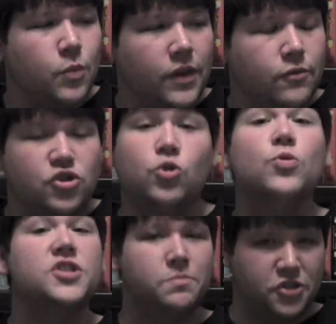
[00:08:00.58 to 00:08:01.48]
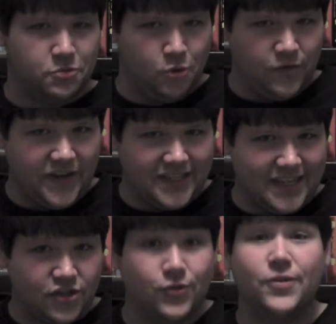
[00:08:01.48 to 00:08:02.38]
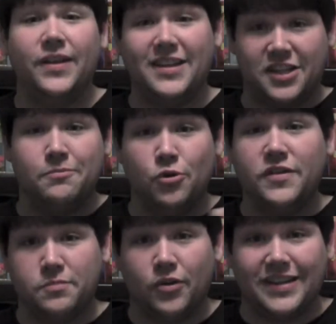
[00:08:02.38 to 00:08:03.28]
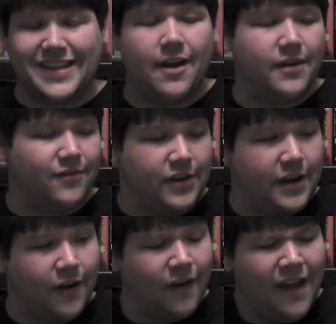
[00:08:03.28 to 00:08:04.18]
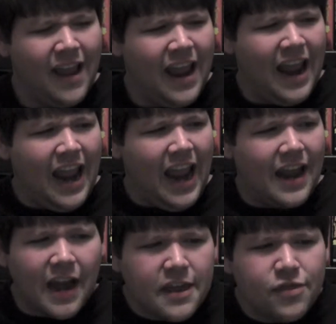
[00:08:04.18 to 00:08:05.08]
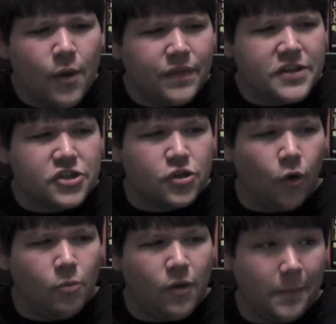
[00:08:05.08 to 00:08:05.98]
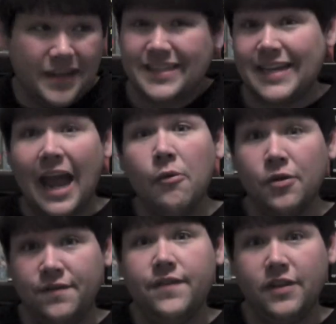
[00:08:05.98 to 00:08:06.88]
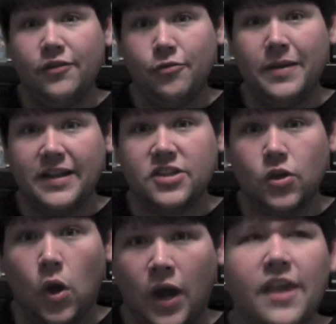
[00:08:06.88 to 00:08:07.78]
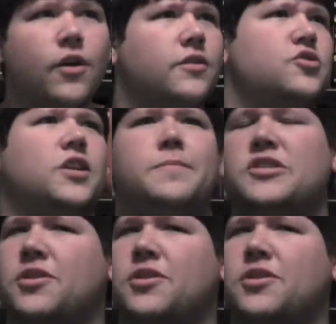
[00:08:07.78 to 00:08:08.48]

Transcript: is one of those Christmas movies that Turner Classic Movies brings out every year. And I thought this whole movie... I mean, it's an hour and 52 minutes long. I thought this was going to be